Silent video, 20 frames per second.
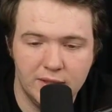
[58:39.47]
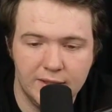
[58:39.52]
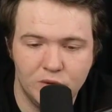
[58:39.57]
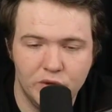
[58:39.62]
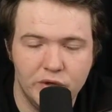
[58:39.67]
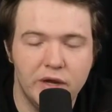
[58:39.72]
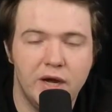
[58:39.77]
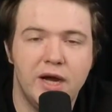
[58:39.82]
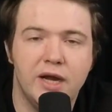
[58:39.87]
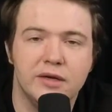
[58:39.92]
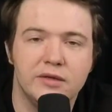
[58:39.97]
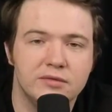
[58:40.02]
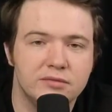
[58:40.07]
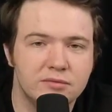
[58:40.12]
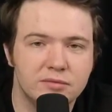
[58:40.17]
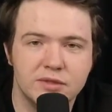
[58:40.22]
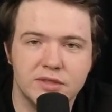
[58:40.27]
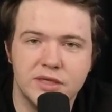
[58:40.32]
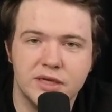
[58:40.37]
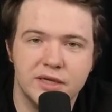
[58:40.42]
not.
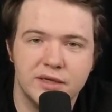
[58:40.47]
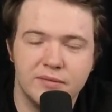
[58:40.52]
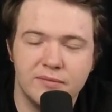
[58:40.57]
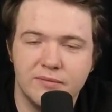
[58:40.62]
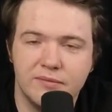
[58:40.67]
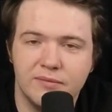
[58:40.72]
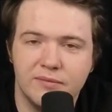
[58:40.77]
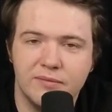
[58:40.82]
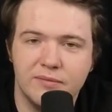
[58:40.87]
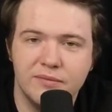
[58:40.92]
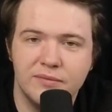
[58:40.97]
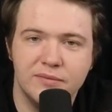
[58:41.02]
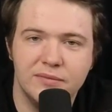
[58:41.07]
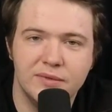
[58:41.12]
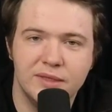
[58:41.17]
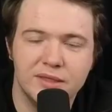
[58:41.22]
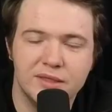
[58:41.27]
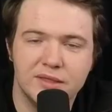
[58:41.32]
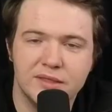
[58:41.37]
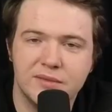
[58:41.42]
It's like,
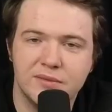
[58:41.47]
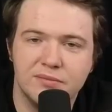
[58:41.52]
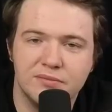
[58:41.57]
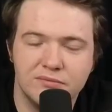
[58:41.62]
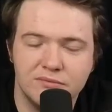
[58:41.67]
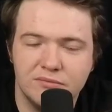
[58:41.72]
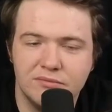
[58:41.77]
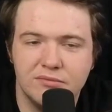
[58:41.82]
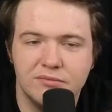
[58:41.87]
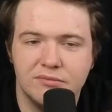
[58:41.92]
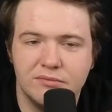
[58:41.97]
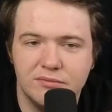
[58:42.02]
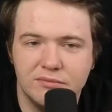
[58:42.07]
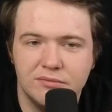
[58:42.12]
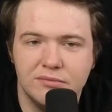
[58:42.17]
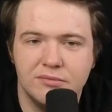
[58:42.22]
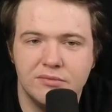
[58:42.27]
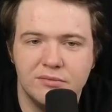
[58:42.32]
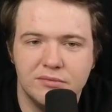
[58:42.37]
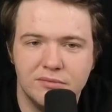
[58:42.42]
that's
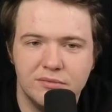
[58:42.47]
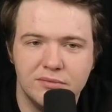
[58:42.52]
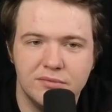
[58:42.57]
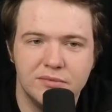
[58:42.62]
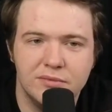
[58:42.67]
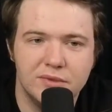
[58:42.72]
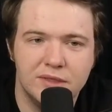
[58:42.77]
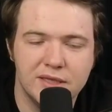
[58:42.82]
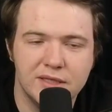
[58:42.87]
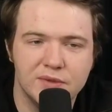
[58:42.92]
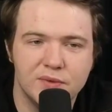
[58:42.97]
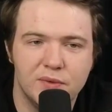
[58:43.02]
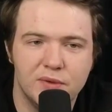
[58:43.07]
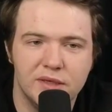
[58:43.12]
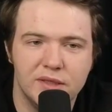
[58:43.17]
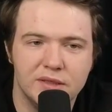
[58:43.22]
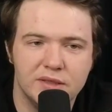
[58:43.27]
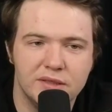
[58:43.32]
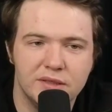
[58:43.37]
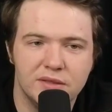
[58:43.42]

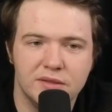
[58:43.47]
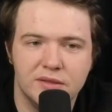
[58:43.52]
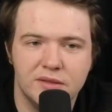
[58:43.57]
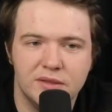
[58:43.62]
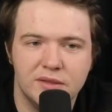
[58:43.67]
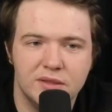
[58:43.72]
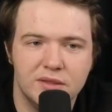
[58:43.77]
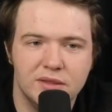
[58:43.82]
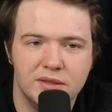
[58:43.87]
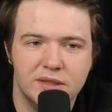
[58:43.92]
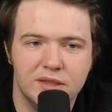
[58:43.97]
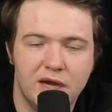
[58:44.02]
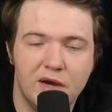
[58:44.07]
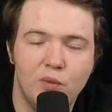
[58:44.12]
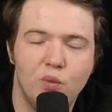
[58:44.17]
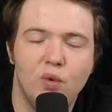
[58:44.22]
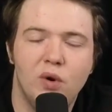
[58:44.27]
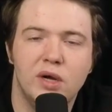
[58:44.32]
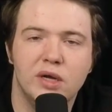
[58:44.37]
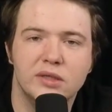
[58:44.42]
what I
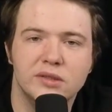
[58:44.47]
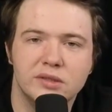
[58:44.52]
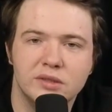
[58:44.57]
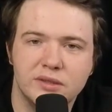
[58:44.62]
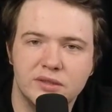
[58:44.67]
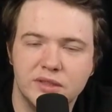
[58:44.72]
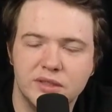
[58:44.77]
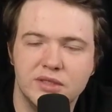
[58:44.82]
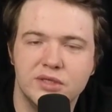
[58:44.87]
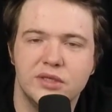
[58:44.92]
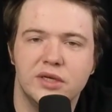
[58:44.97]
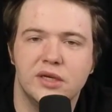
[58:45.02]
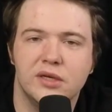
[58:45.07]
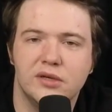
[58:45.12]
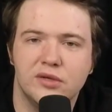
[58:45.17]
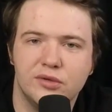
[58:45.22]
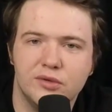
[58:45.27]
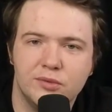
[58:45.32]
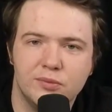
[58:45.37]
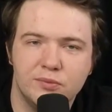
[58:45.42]
want this
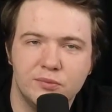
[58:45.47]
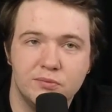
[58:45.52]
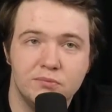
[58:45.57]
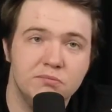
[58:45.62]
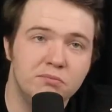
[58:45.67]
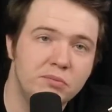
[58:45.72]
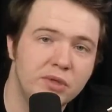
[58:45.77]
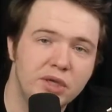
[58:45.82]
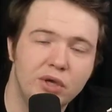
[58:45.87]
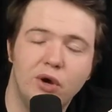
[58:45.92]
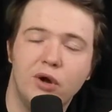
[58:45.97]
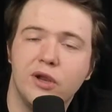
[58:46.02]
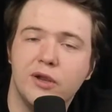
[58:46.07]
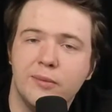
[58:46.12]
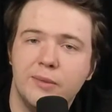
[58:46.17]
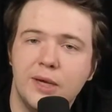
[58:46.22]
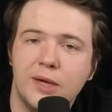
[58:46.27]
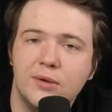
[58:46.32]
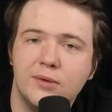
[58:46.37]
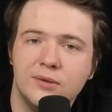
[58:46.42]
channel to be all
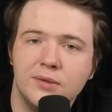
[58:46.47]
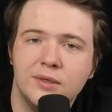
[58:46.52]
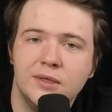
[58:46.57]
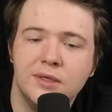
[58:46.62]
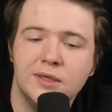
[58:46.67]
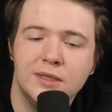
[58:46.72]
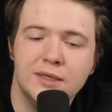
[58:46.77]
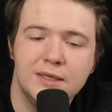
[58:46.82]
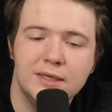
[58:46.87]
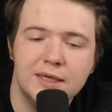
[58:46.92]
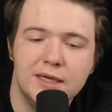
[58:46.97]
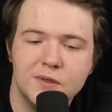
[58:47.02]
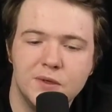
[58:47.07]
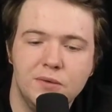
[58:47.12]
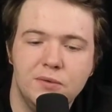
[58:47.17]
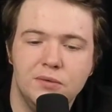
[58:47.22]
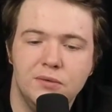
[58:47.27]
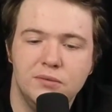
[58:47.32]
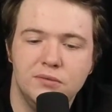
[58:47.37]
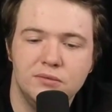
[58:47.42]
about.
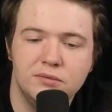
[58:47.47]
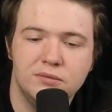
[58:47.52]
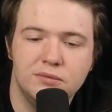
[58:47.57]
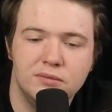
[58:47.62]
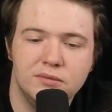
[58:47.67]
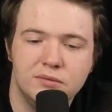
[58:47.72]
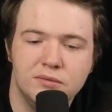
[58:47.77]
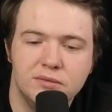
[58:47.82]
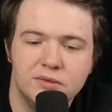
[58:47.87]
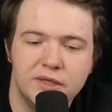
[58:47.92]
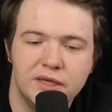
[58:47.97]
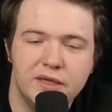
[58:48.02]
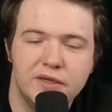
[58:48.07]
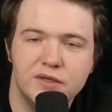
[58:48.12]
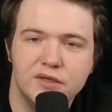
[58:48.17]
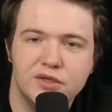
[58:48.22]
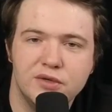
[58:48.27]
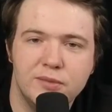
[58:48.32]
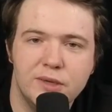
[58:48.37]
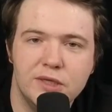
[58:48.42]
So thank you
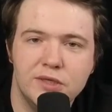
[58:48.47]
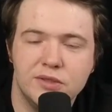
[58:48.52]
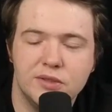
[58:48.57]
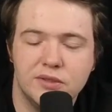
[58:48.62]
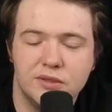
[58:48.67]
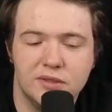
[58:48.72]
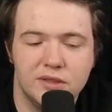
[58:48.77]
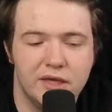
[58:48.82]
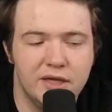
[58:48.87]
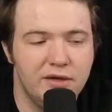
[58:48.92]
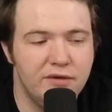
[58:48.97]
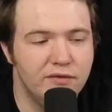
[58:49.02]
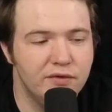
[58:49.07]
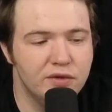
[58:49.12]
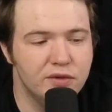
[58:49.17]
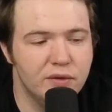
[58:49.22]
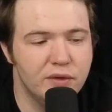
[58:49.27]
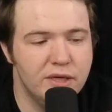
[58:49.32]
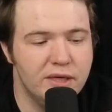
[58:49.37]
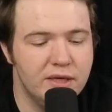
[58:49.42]
so much. Thank you for
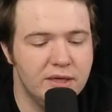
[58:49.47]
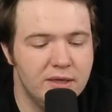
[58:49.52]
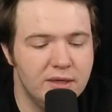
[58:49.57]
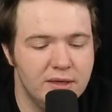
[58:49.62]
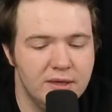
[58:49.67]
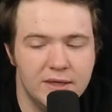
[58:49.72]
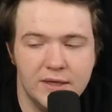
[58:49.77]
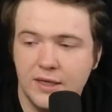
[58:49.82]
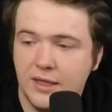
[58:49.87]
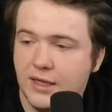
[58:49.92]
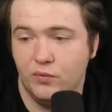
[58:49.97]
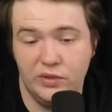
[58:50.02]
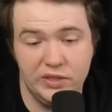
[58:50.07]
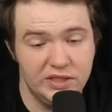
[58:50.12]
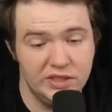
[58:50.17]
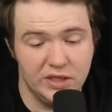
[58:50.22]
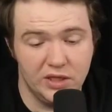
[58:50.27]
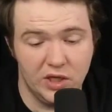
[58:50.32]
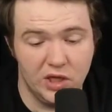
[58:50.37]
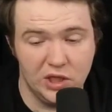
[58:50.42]
joining. We
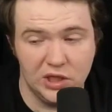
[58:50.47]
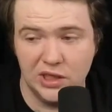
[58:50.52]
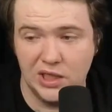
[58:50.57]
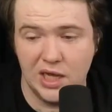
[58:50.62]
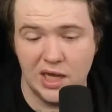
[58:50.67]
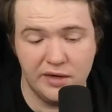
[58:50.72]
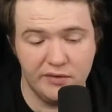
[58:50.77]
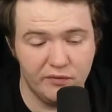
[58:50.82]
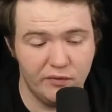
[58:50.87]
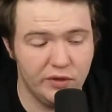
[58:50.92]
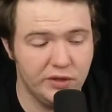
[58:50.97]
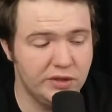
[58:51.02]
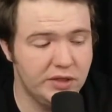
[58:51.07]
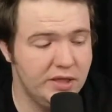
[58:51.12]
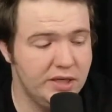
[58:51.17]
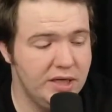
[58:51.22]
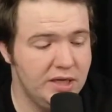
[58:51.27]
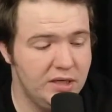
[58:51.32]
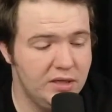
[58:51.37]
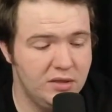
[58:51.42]
did a lot of work
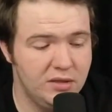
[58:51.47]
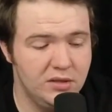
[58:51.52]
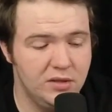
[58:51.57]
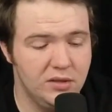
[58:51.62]
today,